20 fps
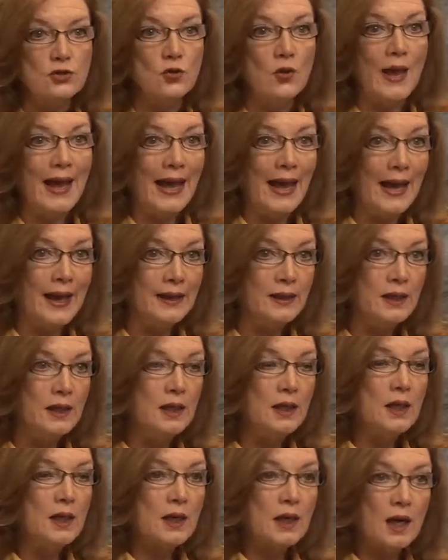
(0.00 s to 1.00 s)
who had
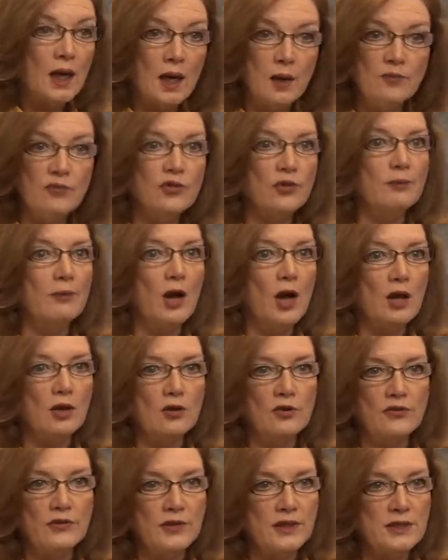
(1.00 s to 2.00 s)
come from
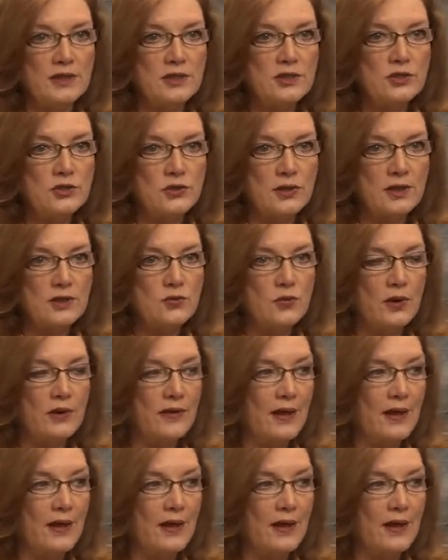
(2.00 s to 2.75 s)
all over the district